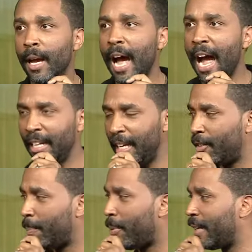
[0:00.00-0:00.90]
I need
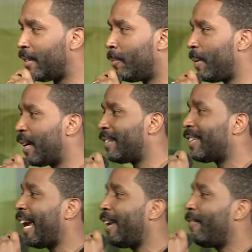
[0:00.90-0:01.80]
his presence because
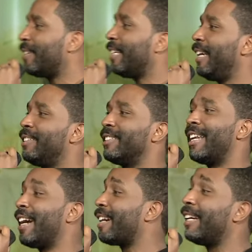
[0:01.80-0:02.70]
life as it is is
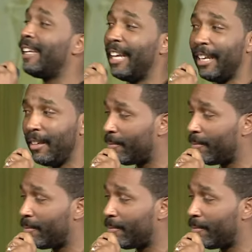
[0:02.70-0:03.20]
not cutting it.